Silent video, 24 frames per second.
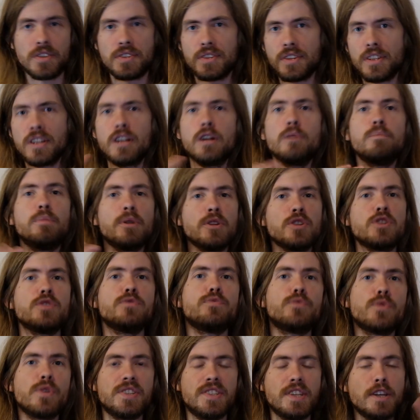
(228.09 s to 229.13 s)
So there are a bunch
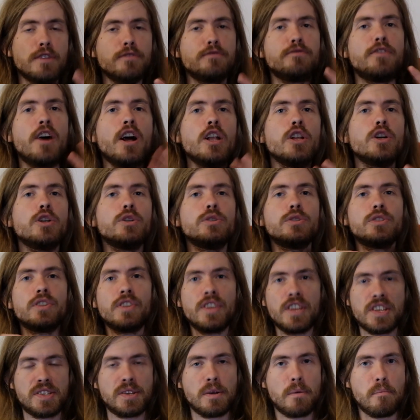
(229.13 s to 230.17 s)
of words that follow
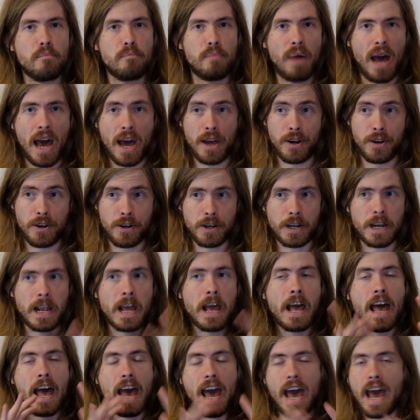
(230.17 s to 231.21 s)
this pattern,
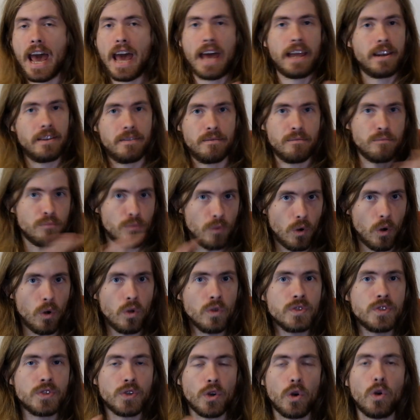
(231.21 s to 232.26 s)
and
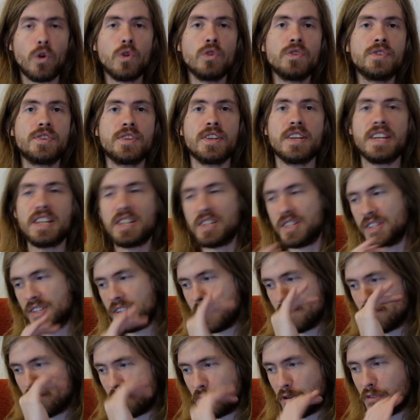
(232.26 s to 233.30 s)
ons, onze
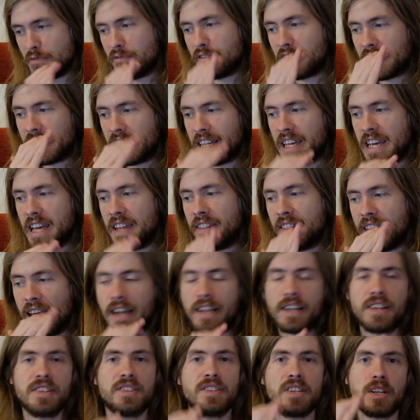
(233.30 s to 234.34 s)
is perfectly in
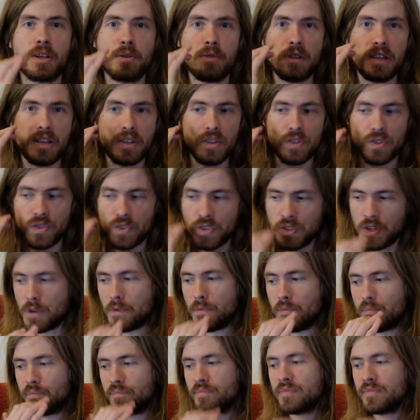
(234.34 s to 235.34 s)
that category too.